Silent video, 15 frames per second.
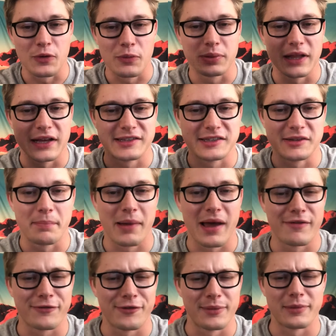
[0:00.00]
places a
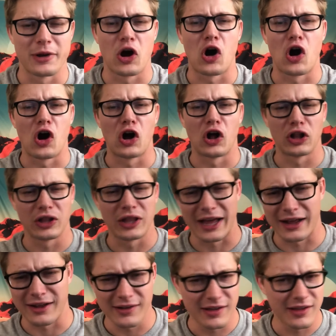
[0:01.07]
bet for him to haul
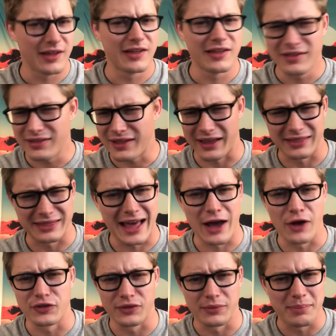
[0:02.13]
like
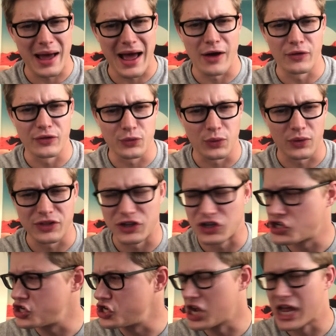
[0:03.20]
1,000 pounds worth of
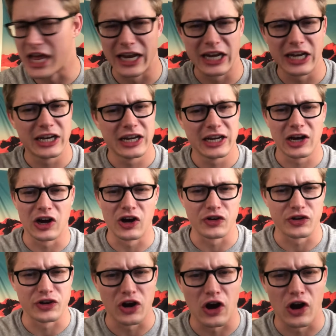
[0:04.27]
shit
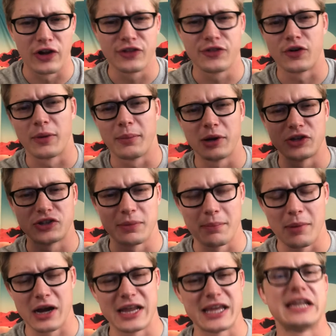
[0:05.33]
100 yards for a bunch of
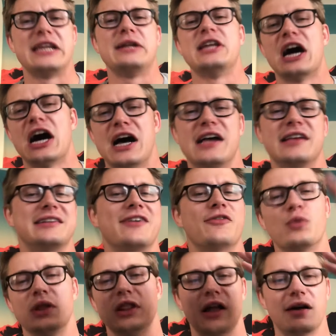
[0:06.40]
money, and he does, and
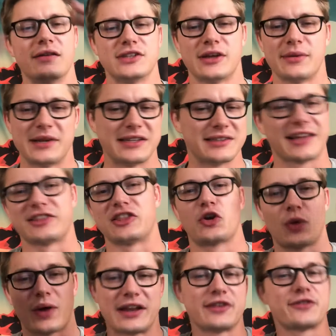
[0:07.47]
everyone loves him, and he's like the
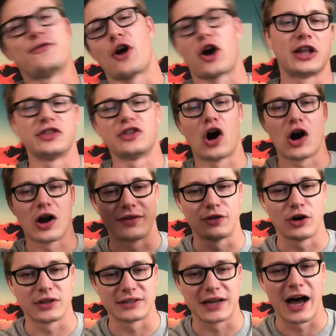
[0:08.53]
greatest fucking dog of
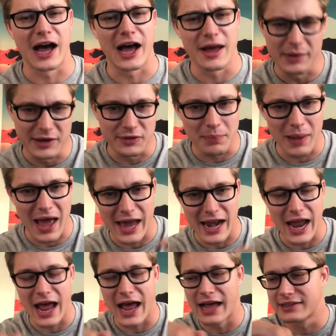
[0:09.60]
all time, and he's
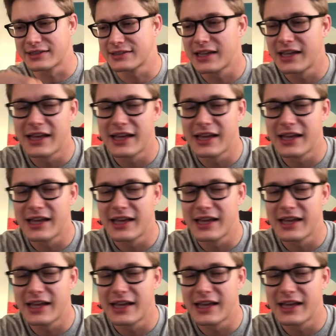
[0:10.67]
badass.